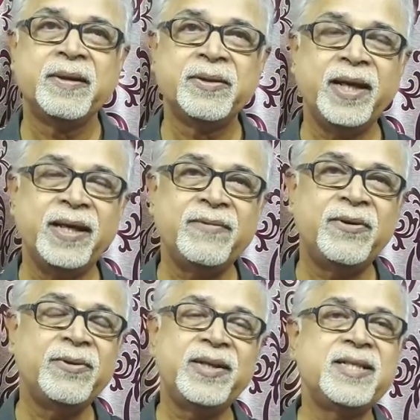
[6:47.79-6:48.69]
to
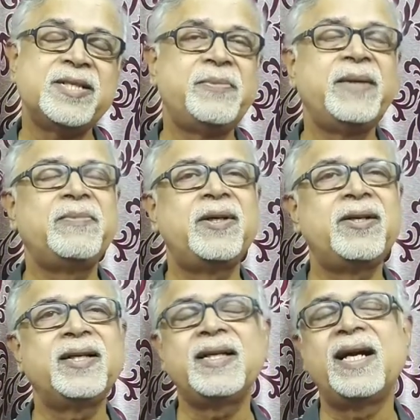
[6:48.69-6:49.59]
influence people
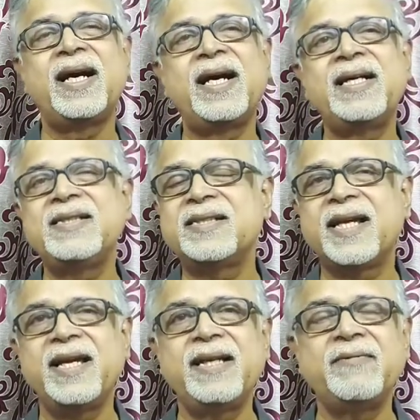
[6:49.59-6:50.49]
on a large
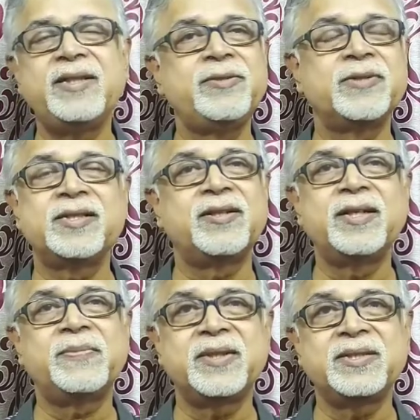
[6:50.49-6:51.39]
scale, which was
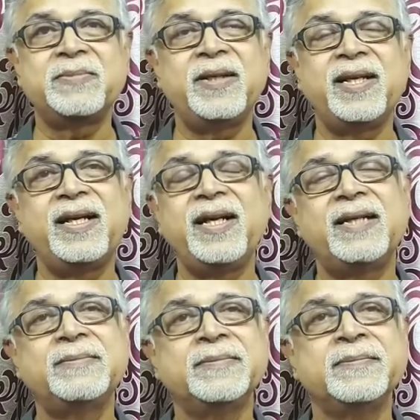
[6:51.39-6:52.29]
not possible earlier.